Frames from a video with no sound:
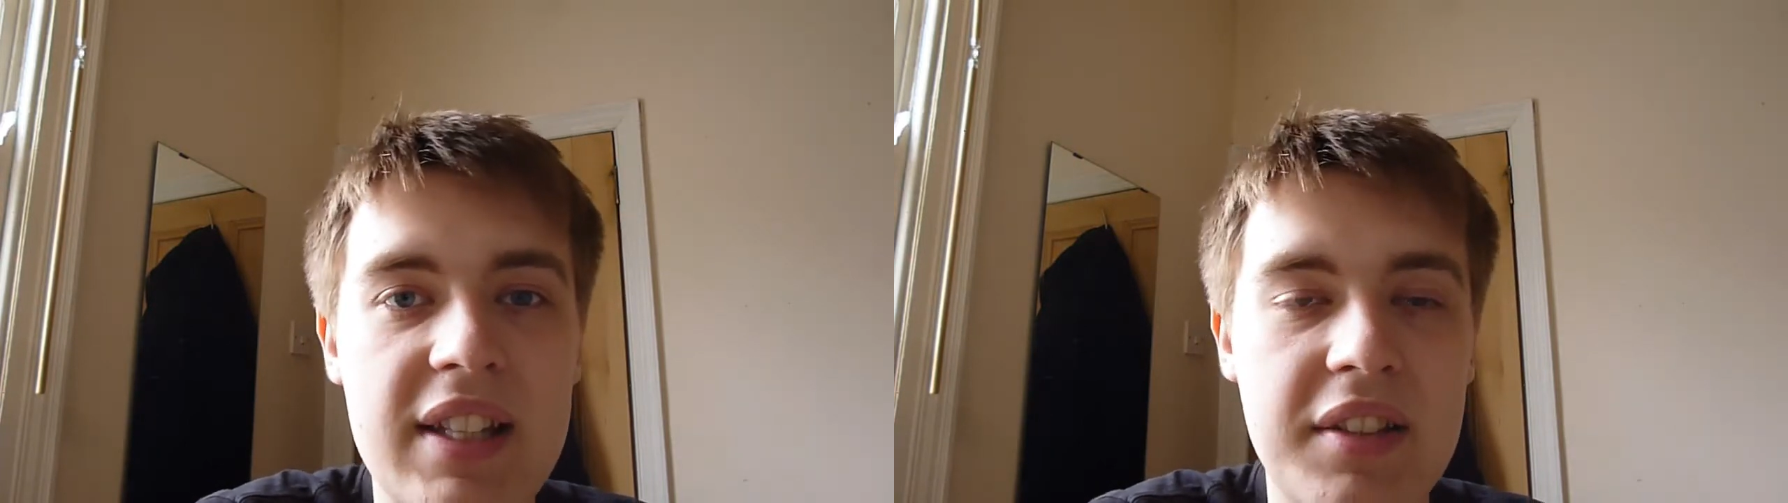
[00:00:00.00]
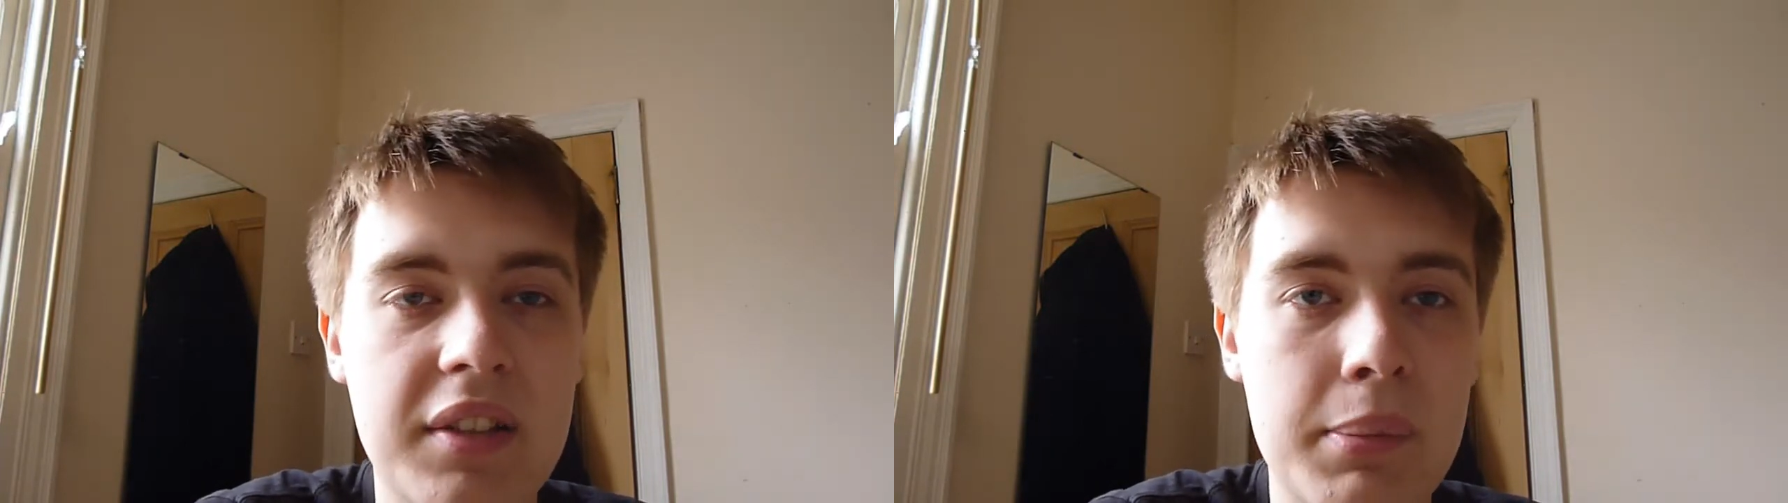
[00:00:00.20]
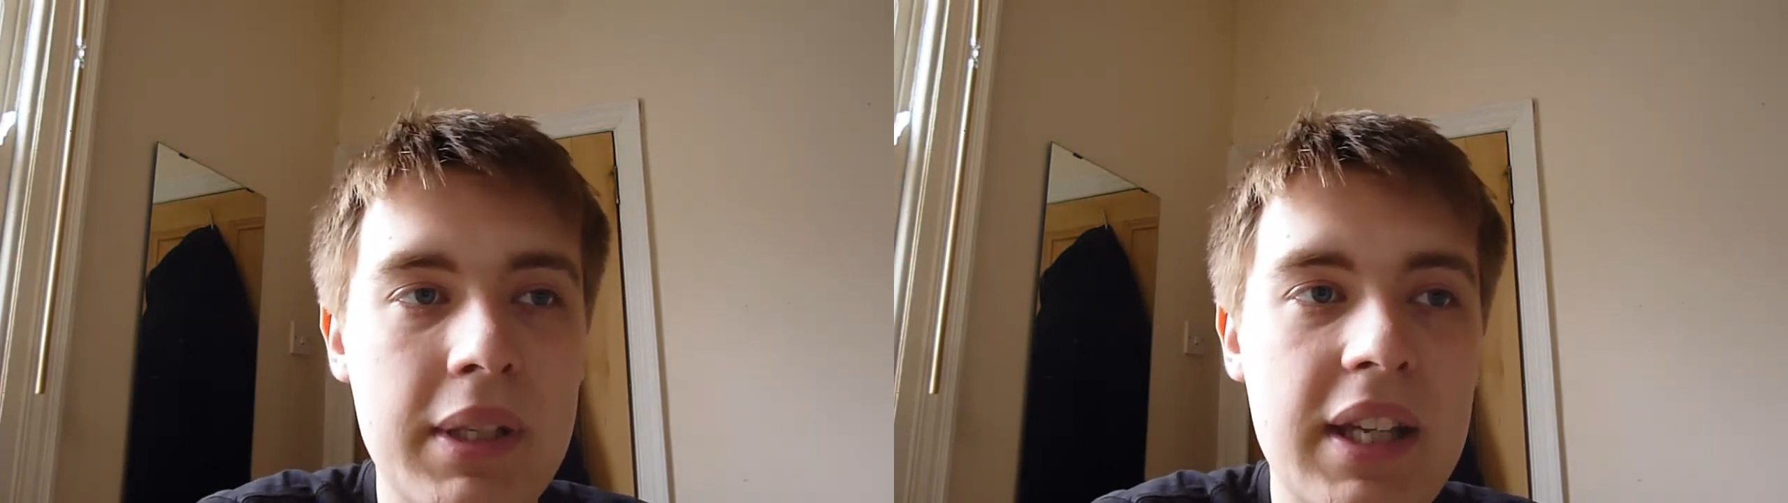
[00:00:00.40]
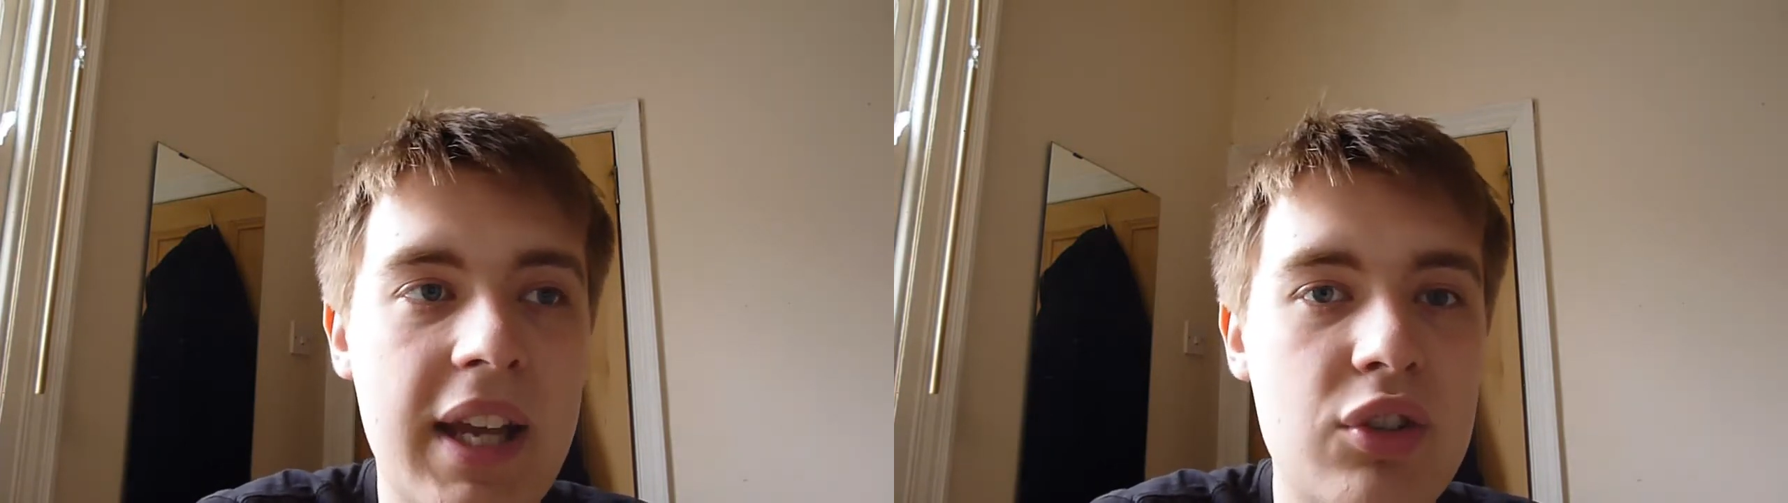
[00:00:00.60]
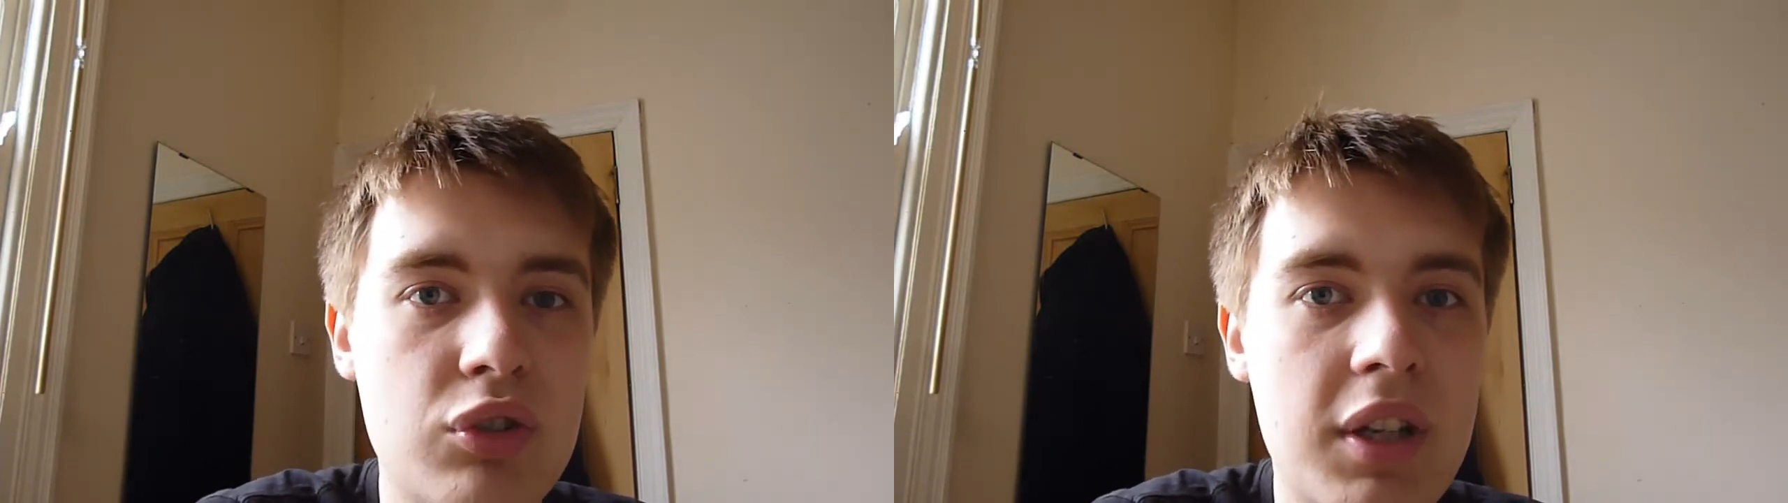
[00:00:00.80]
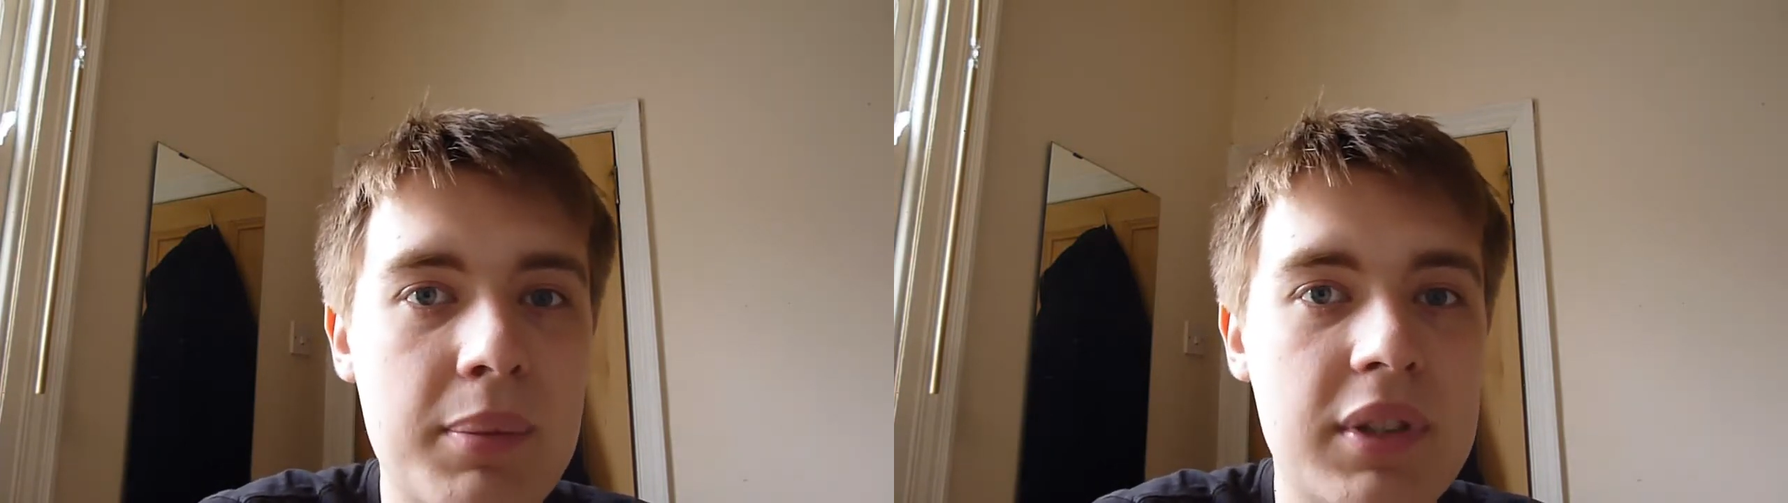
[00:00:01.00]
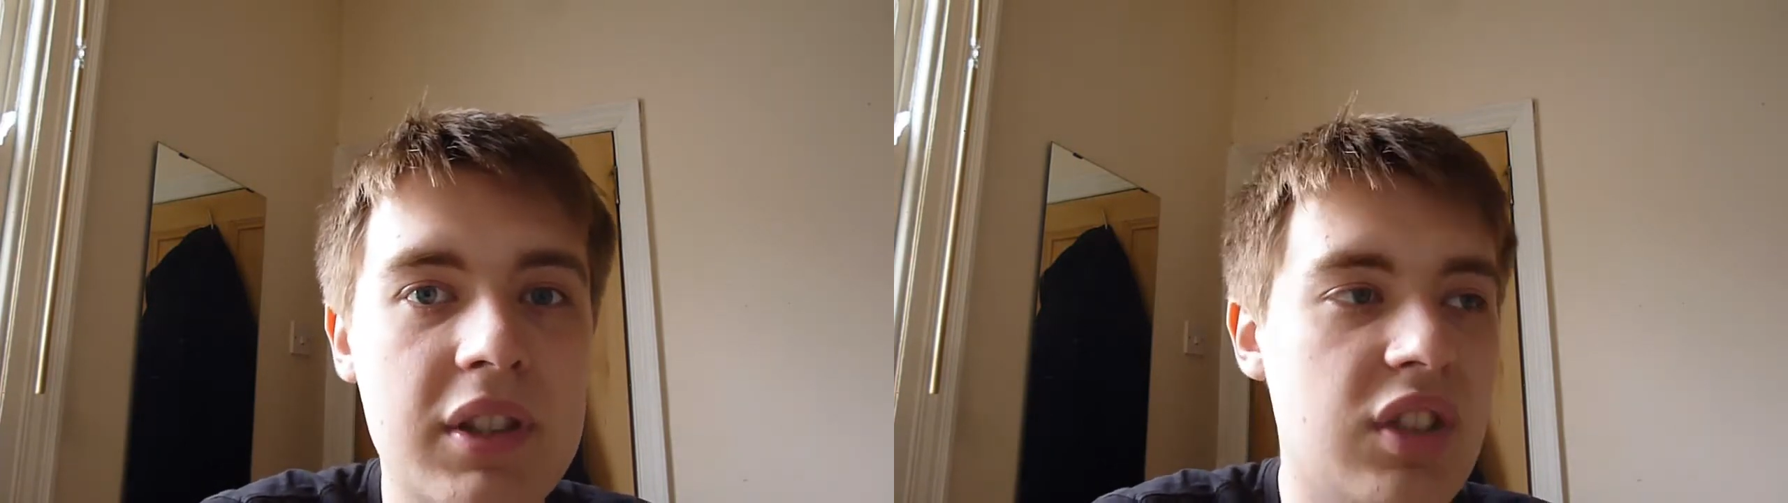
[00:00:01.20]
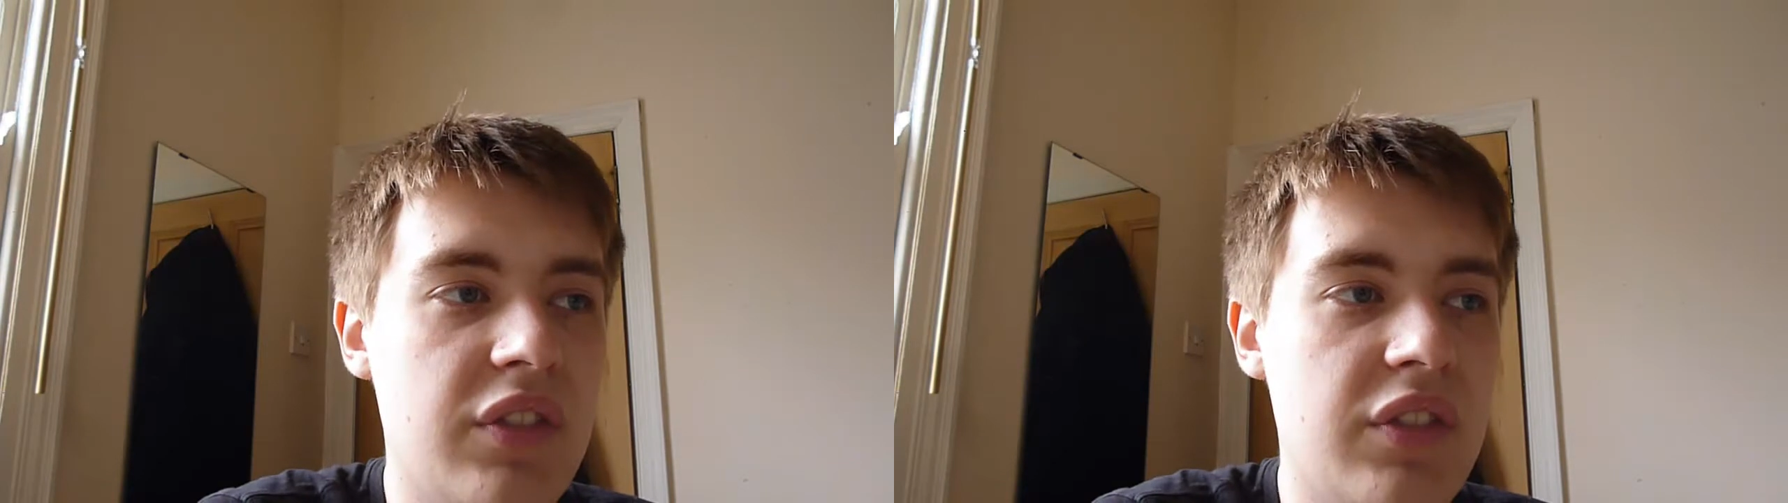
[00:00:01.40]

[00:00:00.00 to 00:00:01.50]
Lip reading: is going to be hand traps.